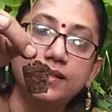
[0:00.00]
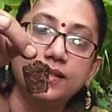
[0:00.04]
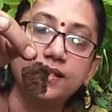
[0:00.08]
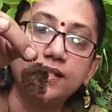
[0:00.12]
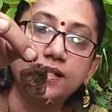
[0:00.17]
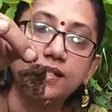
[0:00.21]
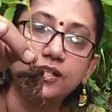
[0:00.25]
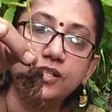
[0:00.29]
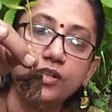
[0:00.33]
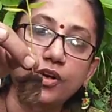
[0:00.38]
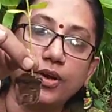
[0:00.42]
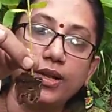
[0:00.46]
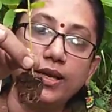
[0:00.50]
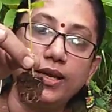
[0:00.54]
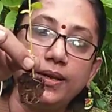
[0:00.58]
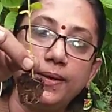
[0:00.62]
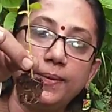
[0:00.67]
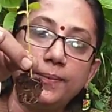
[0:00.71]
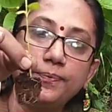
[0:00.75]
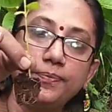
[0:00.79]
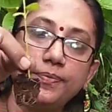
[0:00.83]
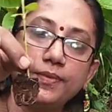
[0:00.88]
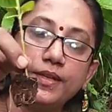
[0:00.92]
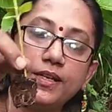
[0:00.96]
soil.
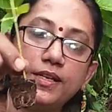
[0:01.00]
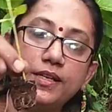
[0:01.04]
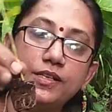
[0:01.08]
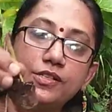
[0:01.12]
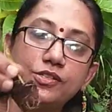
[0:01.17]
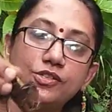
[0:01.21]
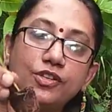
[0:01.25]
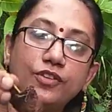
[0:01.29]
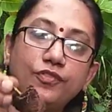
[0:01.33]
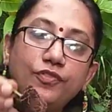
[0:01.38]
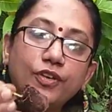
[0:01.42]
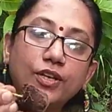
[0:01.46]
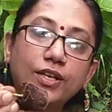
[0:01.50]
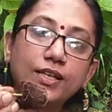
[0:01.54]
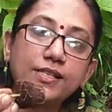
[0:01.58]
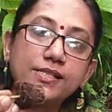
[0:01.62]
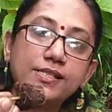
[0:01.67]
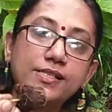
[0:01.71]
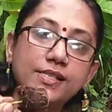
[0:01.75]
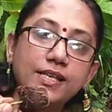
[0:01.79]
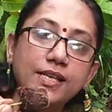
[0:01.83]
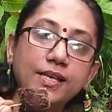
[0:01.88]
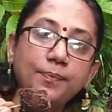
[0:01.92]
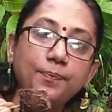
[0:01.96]
So if you can
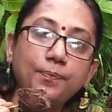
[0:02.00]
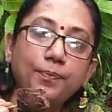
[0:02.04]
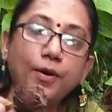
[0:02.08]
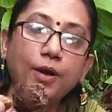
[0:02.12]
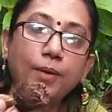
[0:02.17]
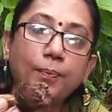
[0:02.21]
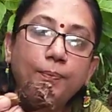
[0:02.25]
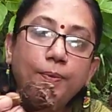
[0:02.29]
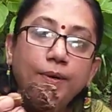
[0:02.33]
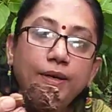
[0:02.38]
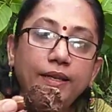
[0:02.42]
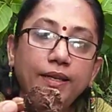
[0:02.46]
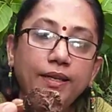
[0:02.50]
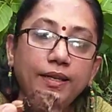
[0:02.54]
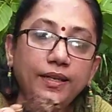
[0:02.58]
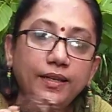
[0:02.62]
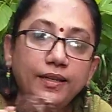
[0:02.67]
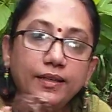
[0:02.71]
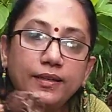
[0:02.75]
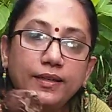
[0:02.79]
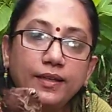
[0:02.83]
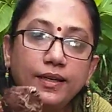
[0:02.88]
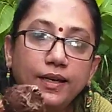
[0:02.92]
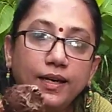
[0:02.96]
see
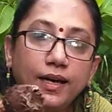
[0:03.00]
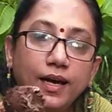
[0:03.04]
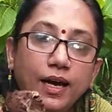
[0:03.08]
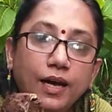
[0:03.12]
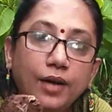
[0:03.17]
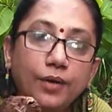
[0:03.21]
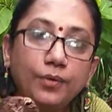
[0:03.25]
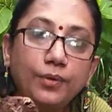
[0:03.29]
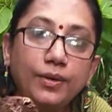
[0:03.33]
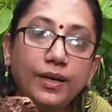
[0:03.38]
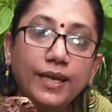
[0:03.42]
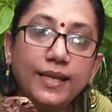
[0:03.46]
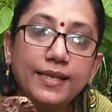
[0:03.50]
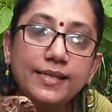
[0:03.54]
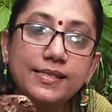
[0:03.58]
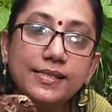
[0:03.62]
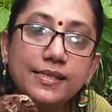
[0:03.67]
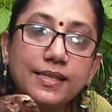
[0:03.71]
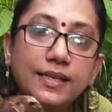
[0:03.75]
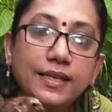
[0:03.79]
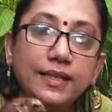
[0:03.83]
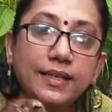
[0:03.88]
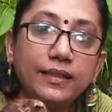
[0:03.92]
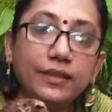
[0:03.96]
properly how
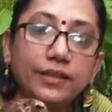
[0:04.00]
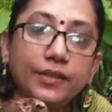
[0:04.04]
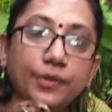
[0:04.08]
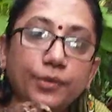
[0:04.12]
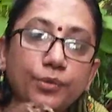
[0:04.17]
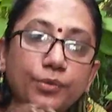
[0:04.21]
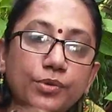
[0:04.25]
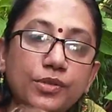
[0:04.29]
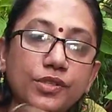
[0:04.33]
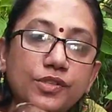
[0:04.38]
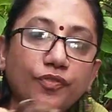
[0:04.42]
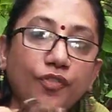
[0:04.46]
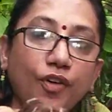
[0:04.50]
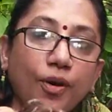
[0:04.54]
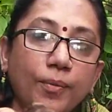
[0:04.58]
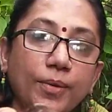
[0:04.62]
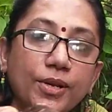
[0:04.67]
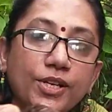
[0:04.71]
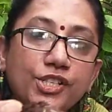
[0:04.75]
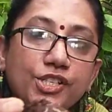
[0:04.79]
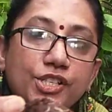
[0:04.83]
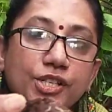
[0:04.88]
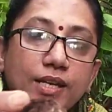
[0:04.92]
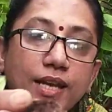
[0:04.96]
nicely the root
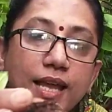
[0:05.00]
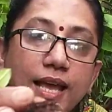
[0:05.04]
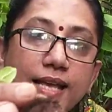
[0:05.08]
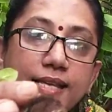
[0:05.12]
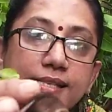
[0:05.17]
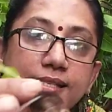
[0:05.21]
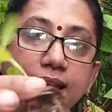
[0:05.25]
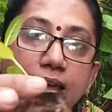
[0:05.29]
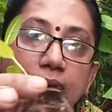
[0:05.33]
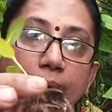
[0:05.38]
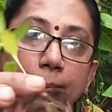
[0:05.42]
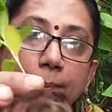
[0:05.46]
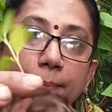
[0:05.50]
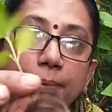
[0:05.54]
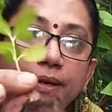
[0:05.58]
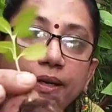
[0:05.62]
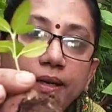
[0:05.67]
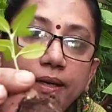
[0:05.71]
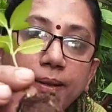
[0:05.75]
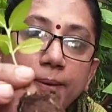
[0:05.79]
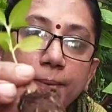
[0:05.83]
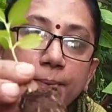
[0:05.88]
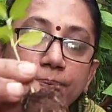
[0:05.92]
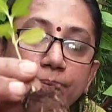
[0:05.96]
formation has happened.
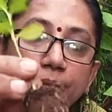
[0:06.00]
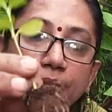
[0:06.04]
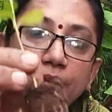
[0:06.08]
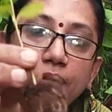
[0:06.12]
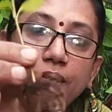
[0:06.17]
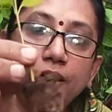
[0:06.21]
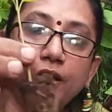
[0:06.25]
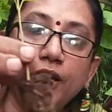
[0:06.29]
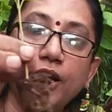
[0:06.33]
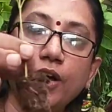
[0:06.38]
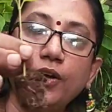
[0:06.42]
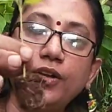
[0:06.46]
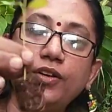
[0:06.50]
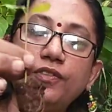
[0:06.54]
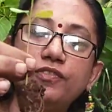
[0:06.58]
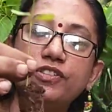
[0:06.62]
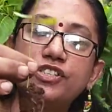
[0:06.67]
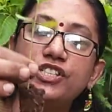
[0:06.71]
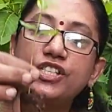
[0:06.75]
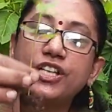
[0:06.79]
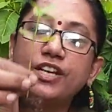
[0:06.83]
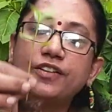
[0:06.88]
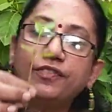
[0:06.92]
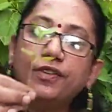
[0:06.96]
Now in
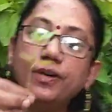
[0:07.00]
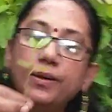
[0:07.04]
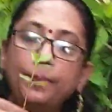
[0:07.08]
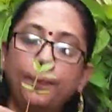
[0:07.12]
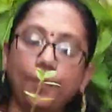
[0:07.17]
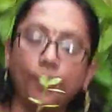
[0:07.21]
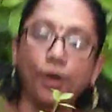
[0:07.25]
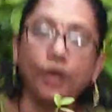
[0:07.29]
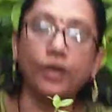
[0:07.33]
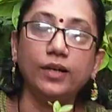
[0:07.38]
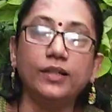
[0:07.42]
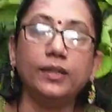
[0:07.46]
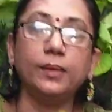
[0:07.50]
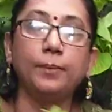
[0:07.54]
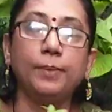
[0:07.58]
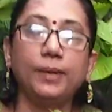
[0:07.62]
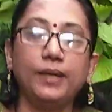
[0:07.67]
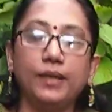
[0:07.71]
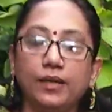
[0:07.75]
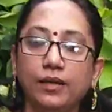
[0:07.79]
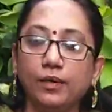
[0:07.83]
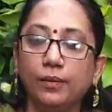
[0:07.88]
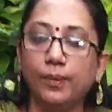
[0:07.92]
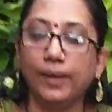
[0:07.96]
whichever pot, the
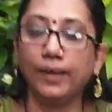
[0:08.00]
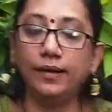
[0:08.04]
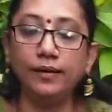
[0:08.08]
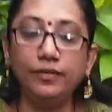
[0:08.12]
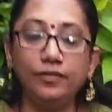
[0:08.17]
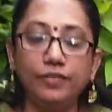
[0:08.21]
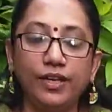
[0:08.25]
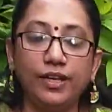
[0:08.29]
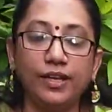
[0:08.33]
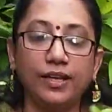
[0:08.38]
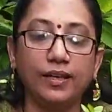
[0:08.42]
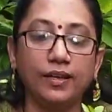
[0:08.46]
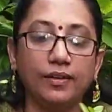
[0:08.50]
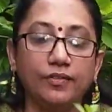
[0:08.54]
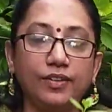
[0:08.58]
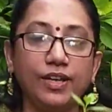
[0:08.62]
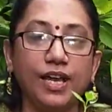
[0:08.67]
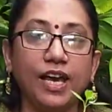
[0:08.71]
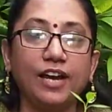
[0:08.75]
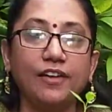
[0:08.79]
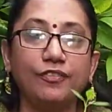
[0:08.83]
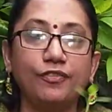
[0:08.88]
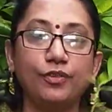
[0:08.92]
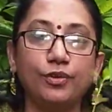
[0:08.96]
bigger one, we
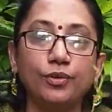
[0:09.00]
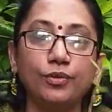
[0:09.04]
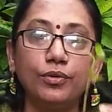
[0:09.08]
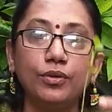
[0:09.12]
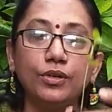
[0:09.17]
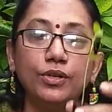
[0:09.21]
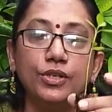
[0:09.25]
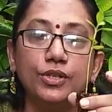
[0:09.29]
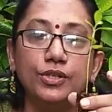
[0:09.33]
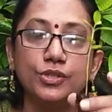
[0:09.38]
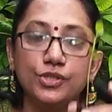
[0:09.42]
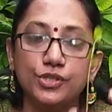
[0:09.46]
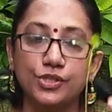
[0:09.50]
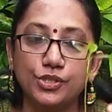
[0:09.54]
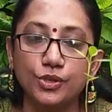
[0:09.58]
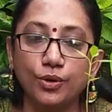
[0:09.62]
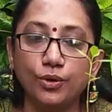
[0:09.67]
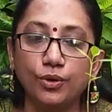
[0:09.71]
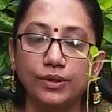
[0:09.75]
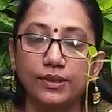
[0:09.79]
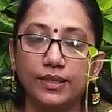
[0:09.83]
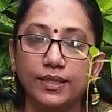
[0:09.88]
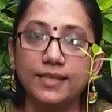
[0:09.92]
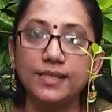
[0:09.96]
have to
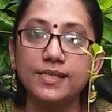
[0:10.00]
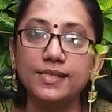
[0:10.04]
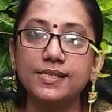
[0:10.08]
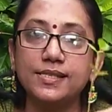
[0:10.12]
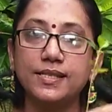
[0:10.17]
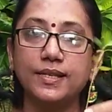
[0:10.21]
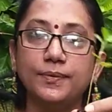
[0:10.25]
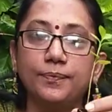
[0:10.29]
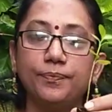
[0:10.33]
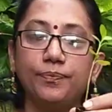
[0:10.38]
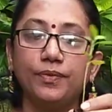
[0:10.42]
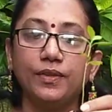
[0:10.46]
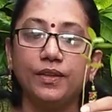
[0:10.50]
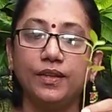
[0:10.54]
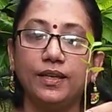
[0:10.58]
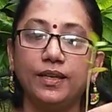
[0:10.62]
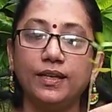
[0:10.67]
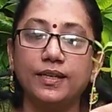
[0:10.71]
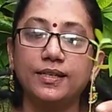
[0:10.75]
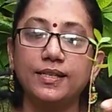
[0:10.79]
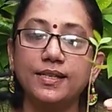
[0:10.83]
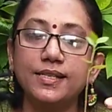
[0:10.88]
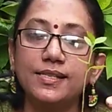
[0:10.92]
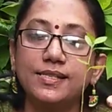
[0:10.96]
sow this,
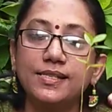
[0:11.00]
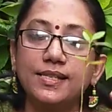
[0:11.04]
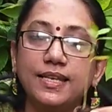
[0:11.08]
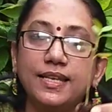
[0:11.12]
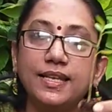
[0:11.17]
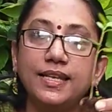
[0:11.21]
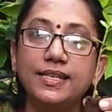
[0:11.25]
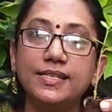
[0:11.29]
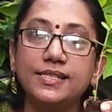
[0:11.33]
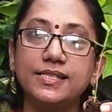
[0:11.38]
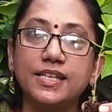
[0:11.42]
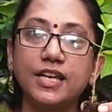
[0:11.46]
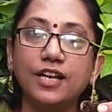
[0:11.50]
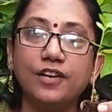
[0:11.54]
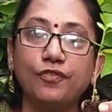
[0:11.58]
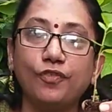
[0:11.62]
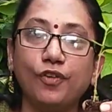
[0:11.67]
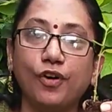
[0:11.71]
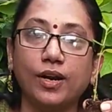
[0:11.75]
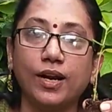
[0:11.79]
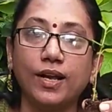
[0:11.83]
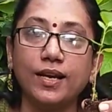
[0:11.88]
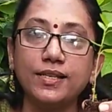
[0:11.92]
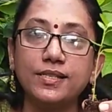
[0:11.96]
it is easier
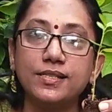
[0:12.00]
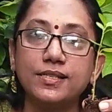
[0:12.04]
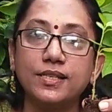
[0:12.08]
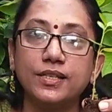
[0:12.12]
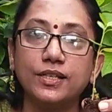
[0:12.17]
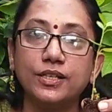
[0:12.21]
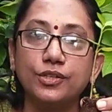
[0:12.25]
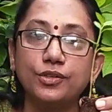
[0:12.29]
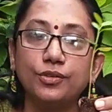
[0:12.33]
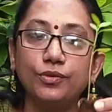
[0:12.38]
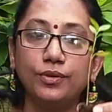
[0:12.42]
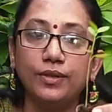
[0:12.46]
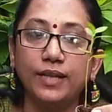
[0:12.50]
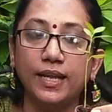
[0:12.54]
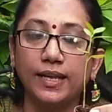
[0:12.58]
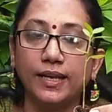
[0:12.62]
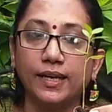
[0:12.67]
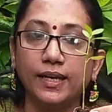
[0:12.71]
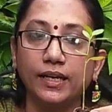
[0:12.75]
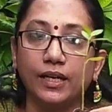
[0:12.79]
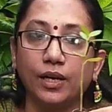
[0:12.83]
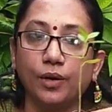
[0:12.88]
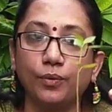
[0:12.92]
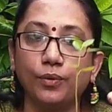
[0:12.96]
for us to
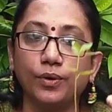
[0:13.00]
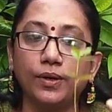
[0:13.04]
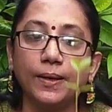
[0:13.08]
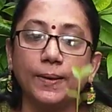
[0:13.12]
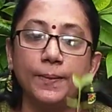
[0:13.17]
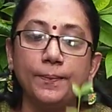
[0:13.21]
take it out.